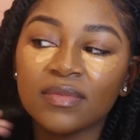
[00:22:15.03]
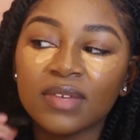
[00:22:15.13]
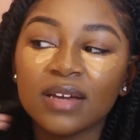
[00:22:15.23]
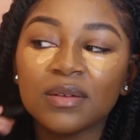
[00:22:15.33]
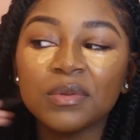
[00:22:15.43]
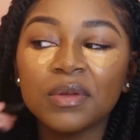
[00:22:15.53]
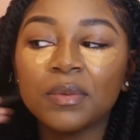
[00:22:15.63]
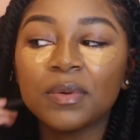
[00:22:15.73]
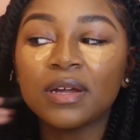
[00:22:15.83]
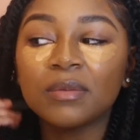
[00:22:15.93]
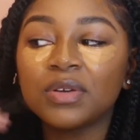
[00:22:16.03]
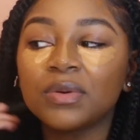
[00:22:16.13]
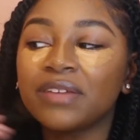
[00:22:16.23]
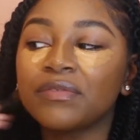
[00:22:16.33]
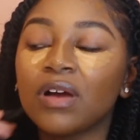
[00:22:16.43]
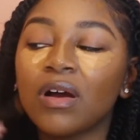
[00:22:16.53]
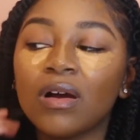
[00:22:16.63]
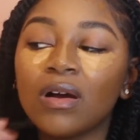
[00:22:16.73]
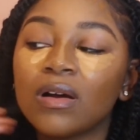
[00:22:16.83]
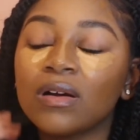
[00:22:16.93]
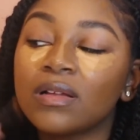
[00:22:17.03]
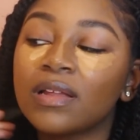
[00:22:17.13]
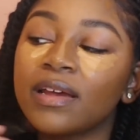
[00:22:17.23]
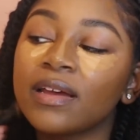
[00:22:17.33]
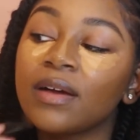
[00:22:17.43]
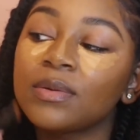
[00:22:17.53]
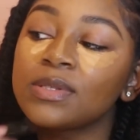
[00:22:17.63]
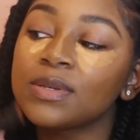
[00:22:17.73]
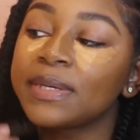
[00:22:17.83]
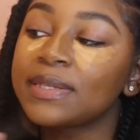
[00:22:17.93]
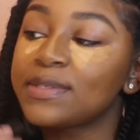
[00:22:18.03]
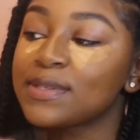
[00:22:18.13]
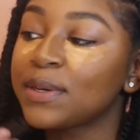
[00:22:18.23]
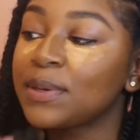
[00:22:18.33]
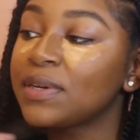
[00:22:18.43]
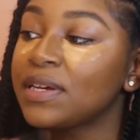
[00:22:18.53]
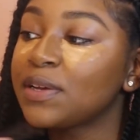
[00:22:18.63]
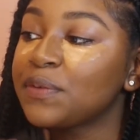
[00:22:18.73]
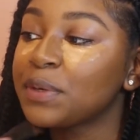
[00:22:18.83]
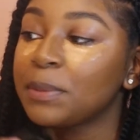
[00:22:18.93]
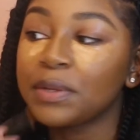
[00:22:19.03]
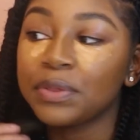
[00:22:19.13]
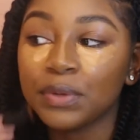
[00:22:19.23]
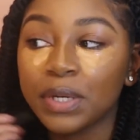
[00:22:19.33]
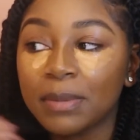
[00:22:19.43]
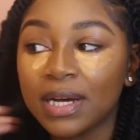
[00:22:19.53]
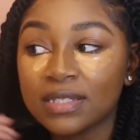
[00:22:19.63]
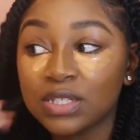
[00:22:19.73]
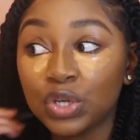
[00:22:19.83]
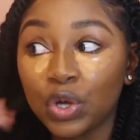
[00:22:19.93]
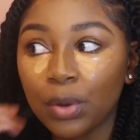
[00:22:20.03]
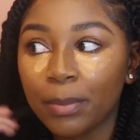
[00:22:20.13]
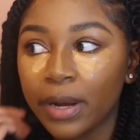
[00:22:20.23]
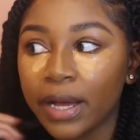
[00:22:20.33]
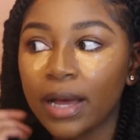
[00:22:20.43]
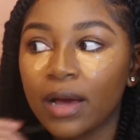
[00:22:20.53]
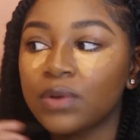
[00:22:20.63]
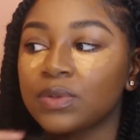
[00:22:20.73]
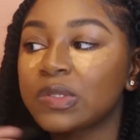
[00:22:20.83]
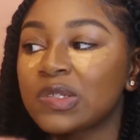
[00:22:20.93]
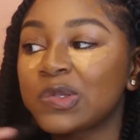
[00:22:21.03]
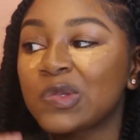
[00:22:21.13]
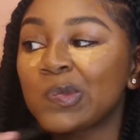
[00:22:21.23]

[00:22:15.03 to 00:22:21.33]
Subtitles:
I don't know what I'm doing wrong. Like, I was doing so good for about 3 months, no breakouts.